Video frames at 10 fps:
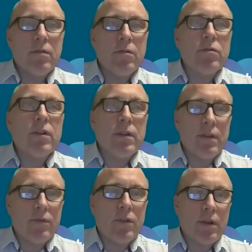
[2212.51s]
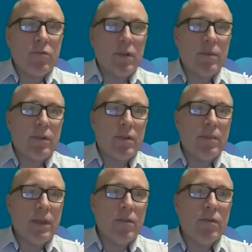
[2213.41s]
alternative type treatments can
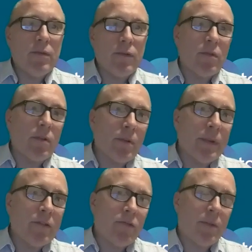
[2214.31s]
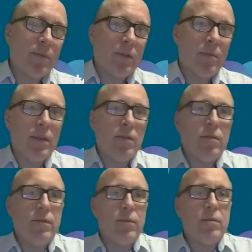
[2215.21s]
be useful, complementary treatments can be
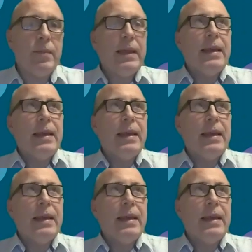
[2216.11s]
useful.